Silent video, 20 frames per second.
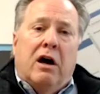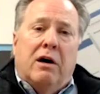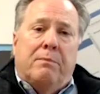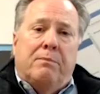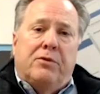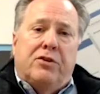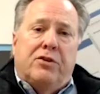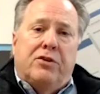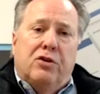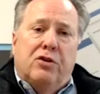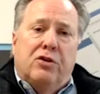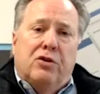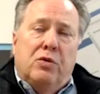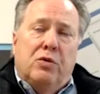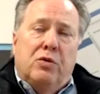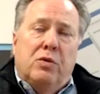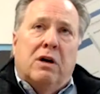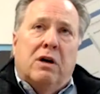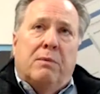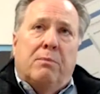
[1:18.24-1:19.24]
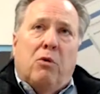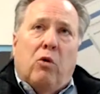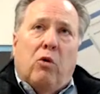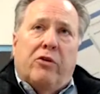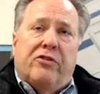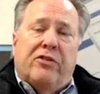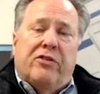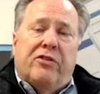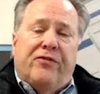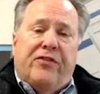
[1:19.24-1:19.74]
up to a
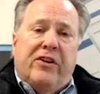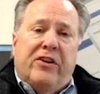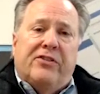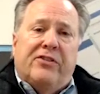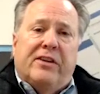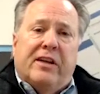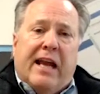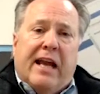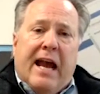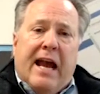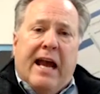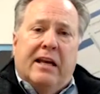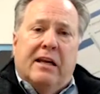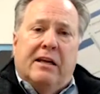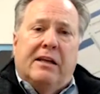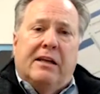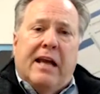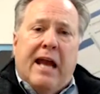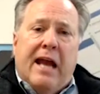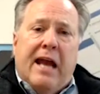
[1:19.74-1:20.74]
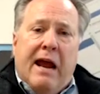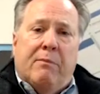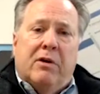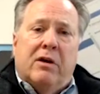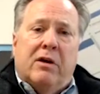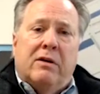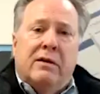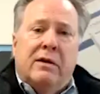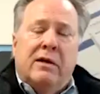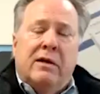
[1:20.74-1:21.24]
more sophisticated
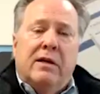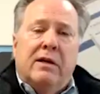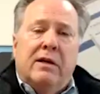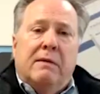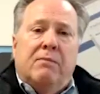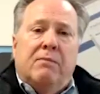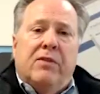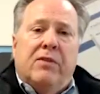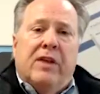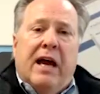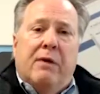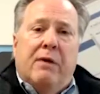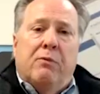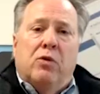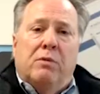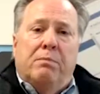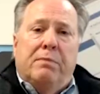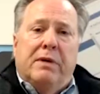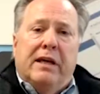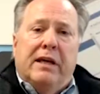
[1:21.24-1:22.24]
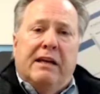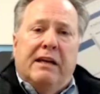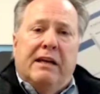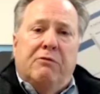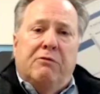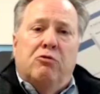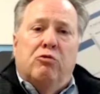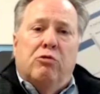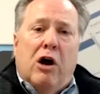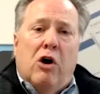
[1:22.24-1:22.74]
camera that would
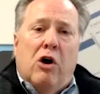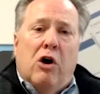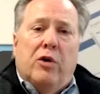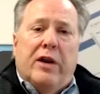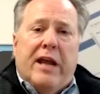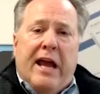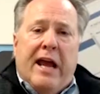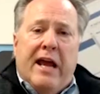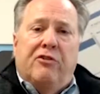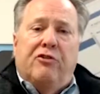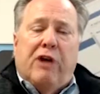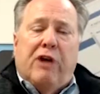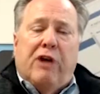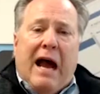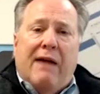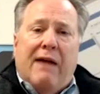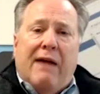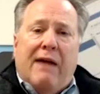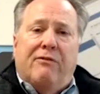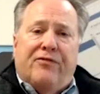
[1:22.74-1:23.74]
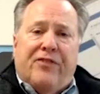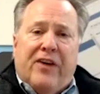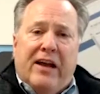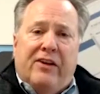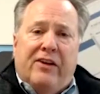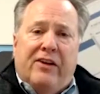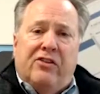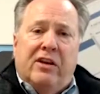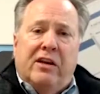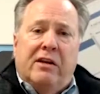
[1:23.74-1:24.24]
be road and driver
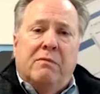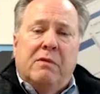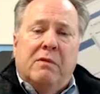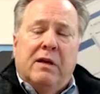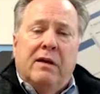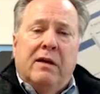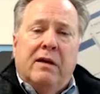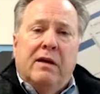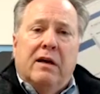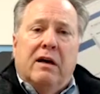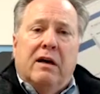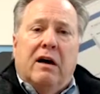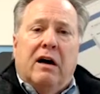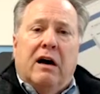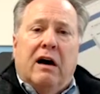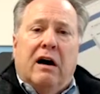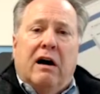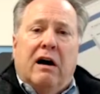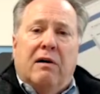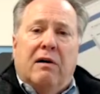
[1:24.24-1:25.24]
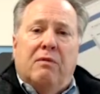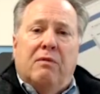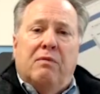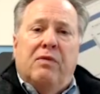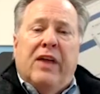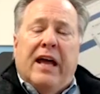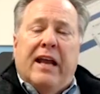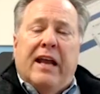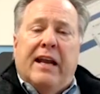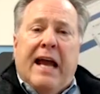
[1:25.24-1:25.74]
facing,
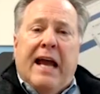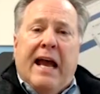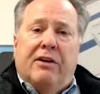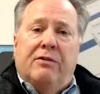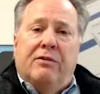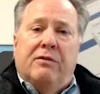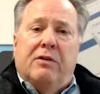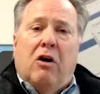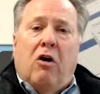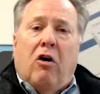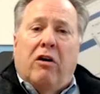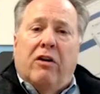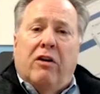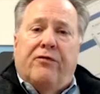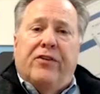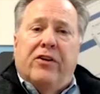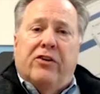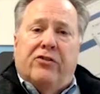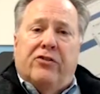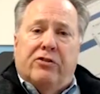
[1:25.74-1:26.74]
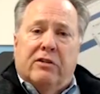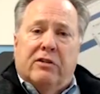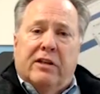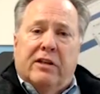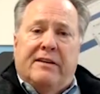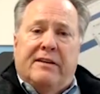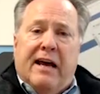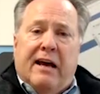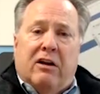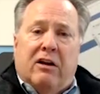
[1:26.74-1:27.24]
that had artificial
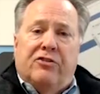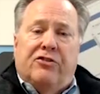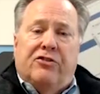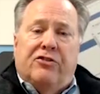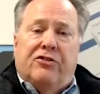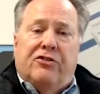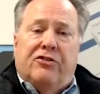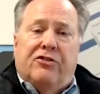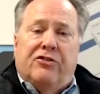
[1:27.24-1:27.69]
intelligence